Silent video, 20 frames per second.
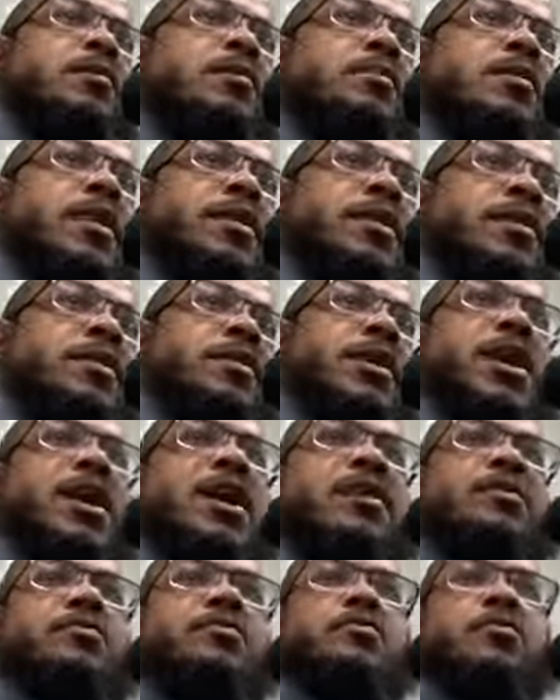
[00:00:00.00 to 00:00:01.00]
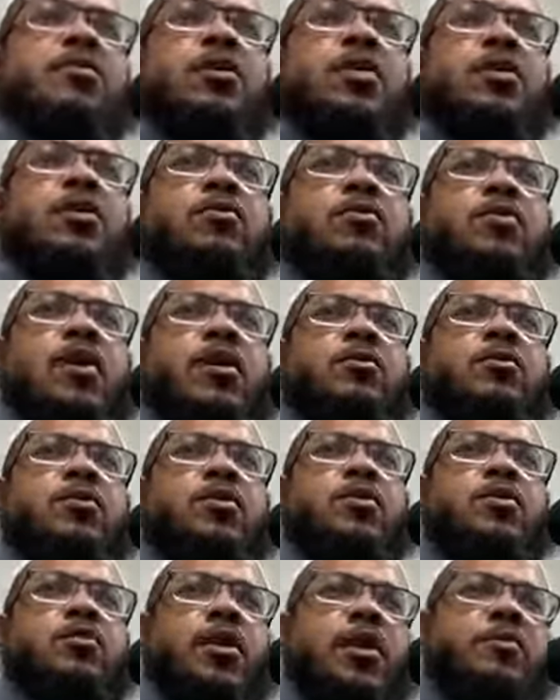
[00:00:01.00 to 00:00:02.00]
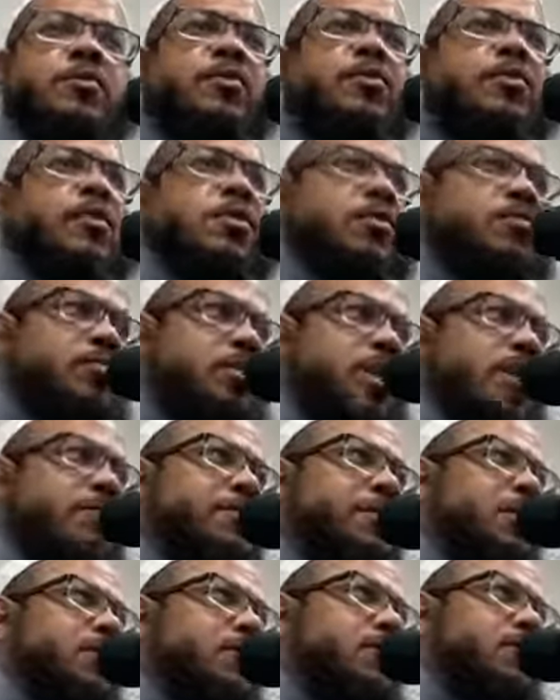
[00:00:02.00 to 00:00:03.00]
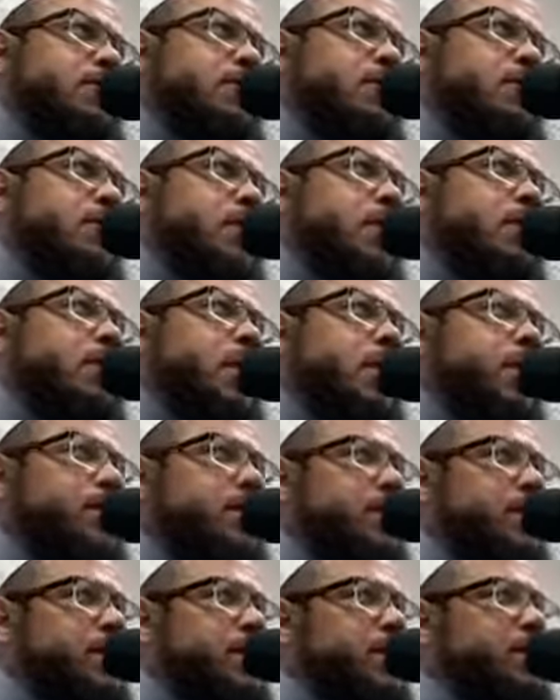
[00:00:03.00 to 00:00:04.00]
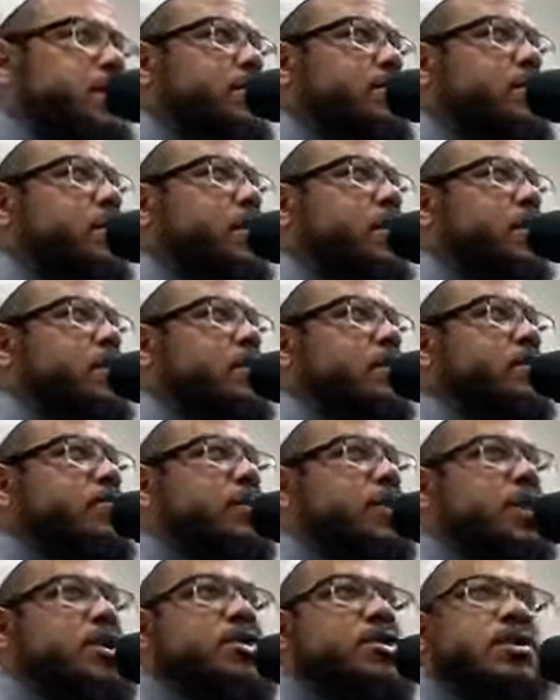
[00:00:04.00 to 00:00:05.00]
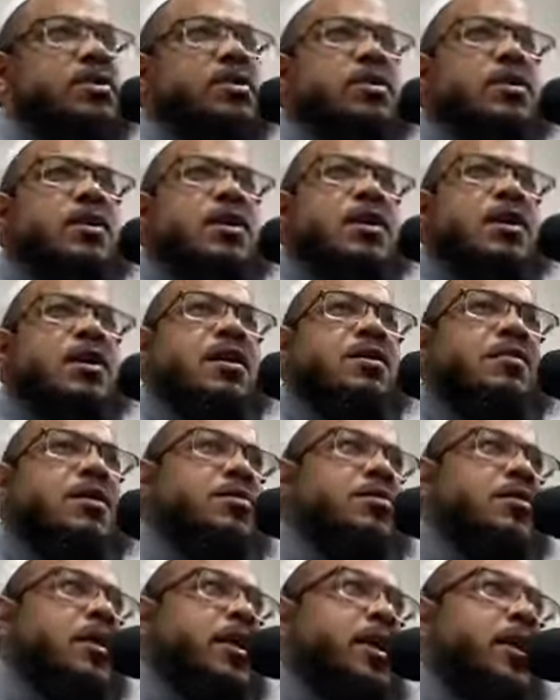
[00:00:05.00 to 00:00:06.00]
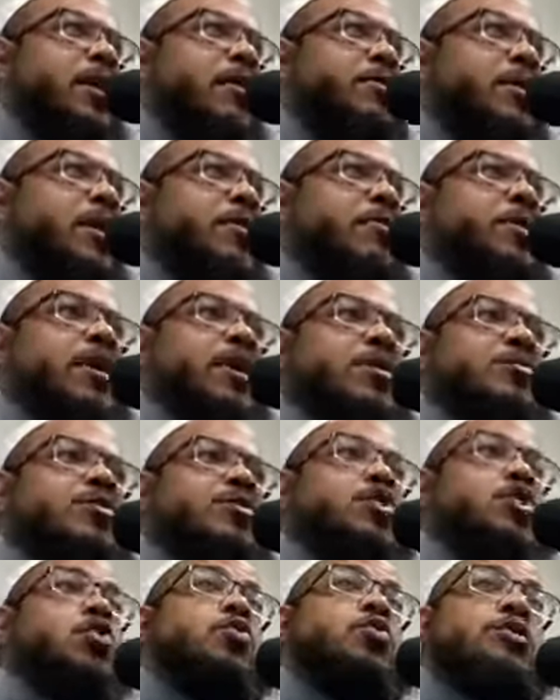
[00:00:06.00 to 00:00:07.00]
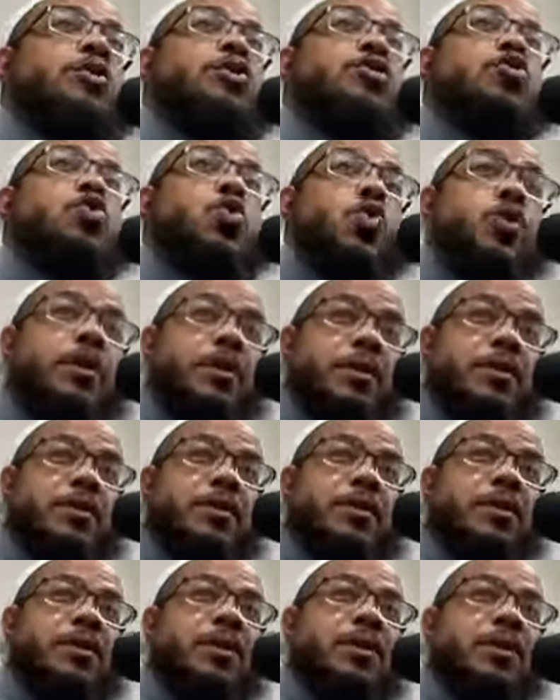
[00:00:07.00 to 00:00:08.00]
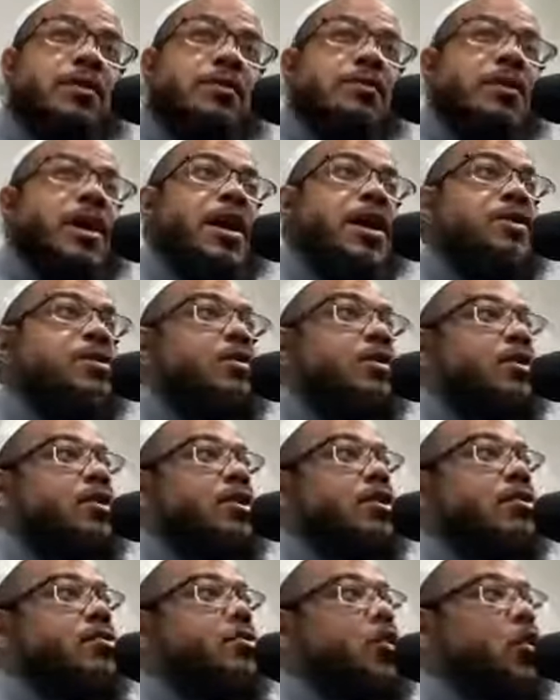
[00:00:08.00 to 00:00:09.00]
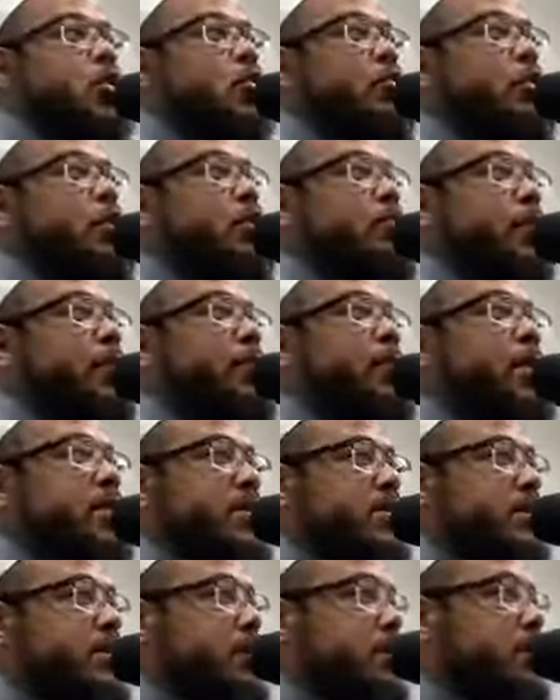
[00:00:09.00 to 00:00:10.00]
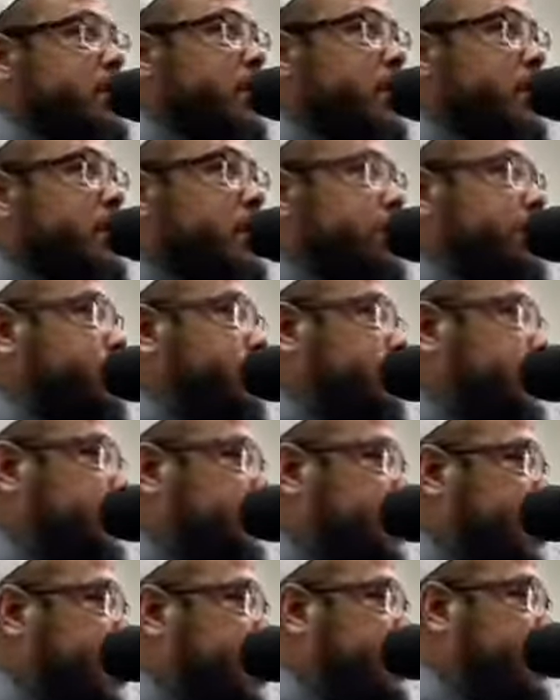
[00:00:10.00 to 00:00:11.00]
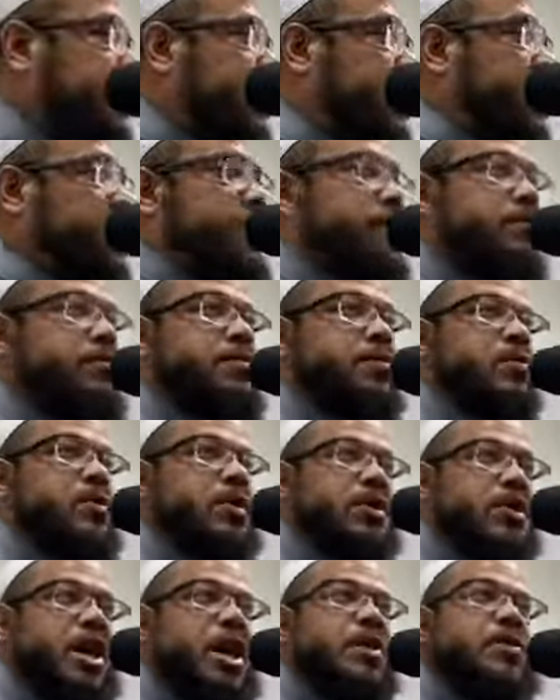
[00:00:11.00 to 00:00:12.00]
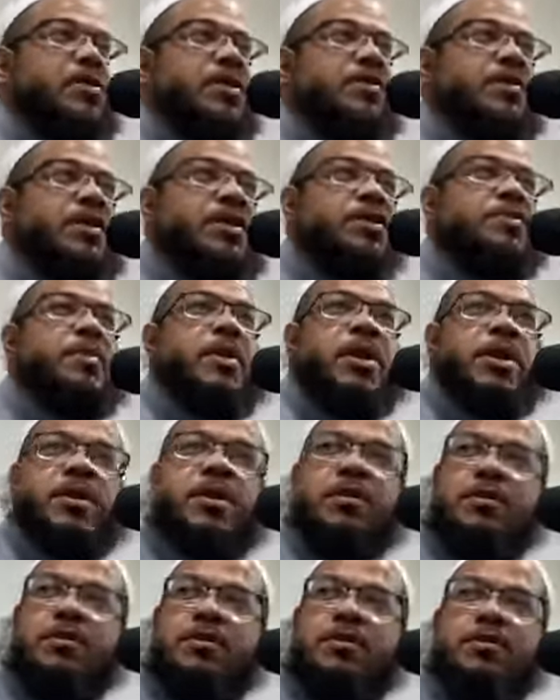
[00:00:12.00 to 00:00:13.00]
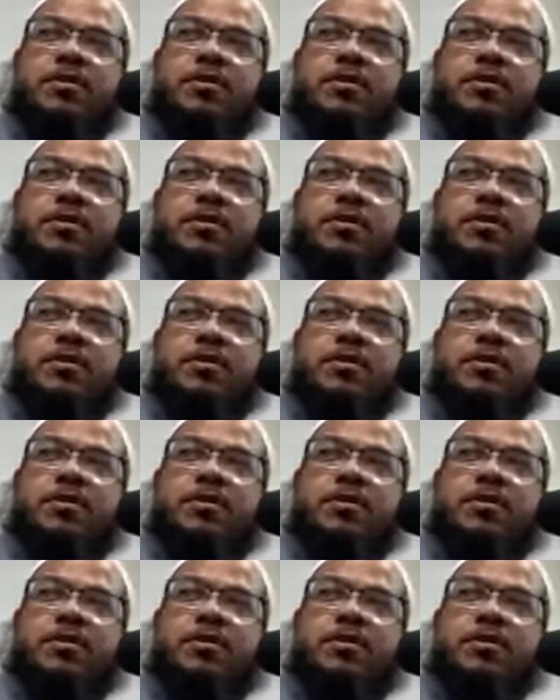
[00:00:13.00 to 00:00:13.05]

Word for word: by the time, right, you know, right before the Prophet, sallallahu alaihi wasallam, the religion of Ibrahim had become so distorted that it was only reminiscences of the religion of or the dawah of Ismail.